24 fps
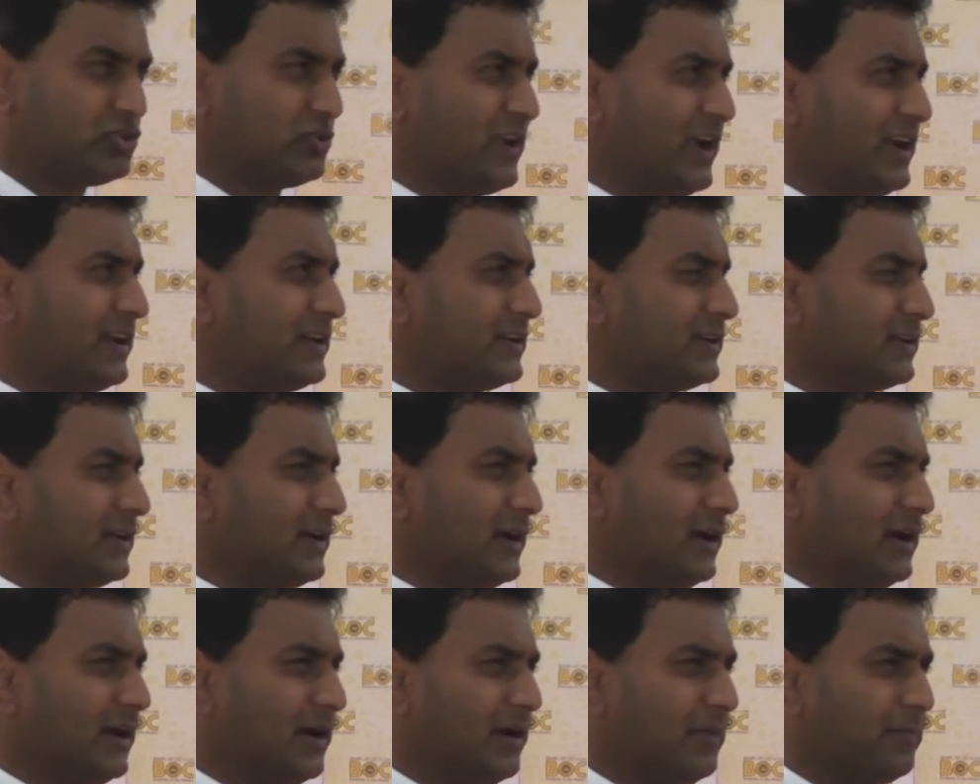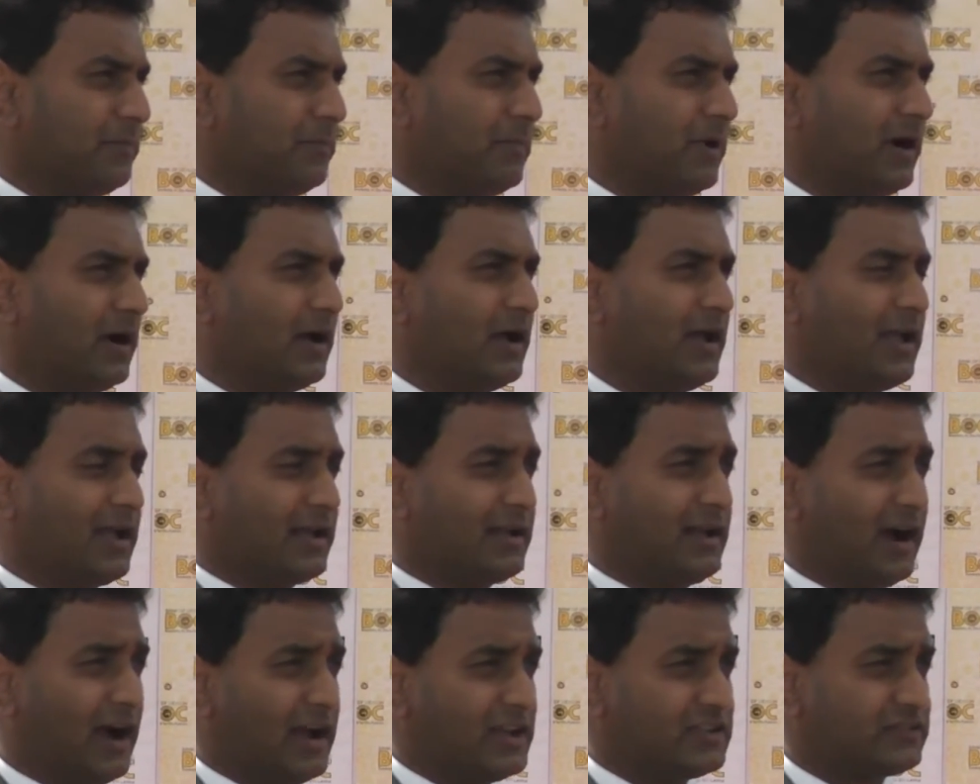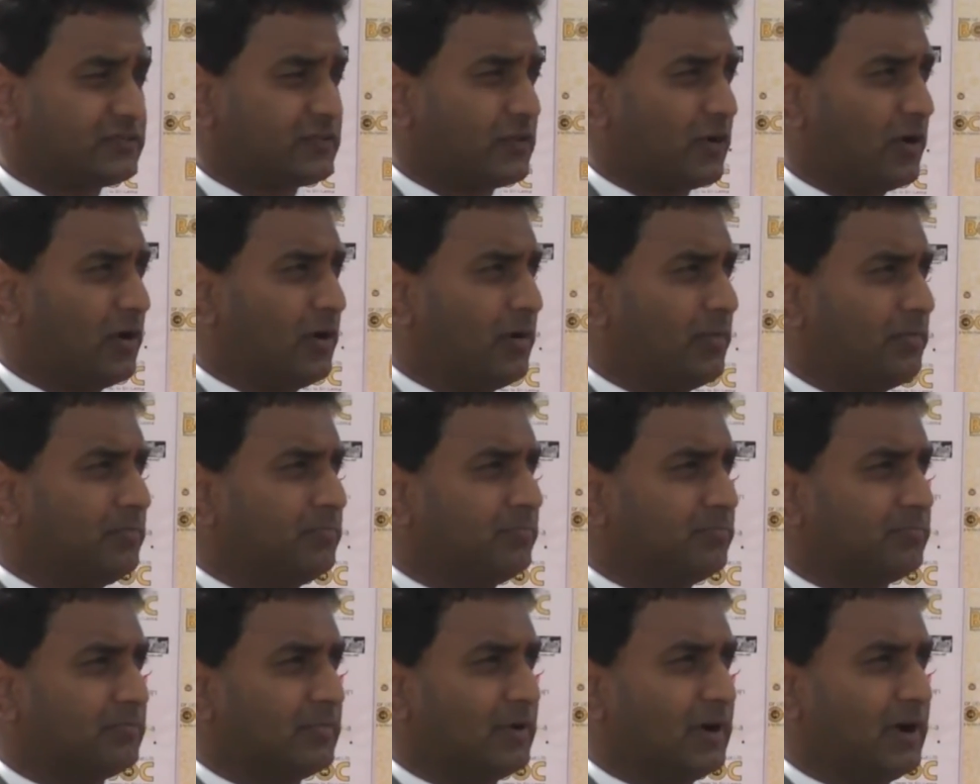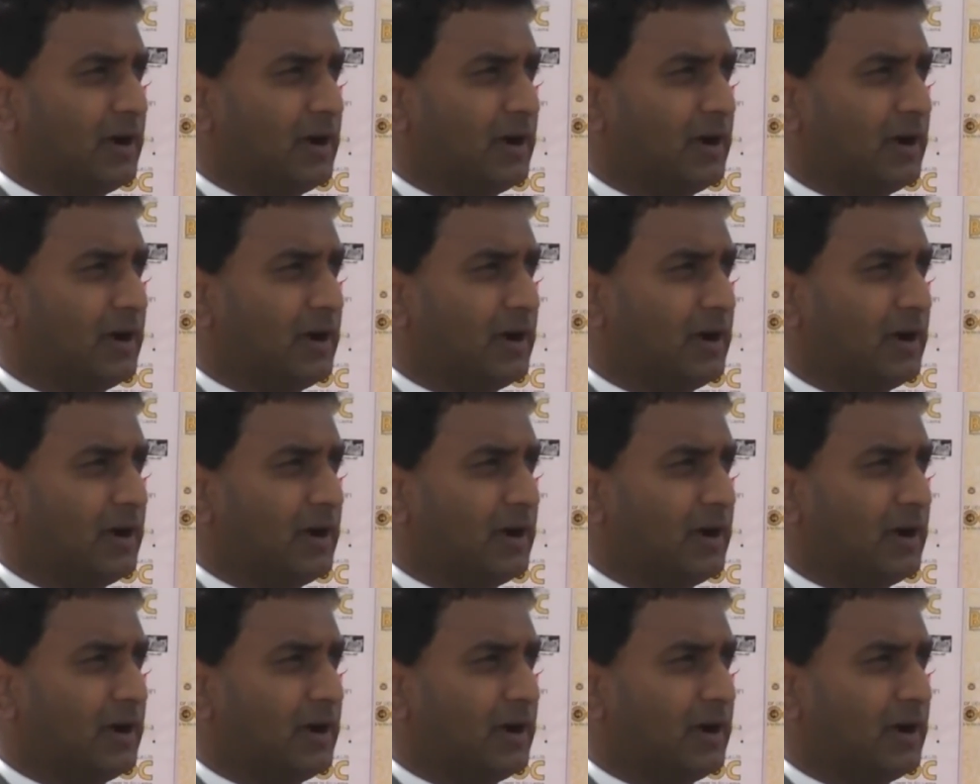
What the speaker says: to get guys from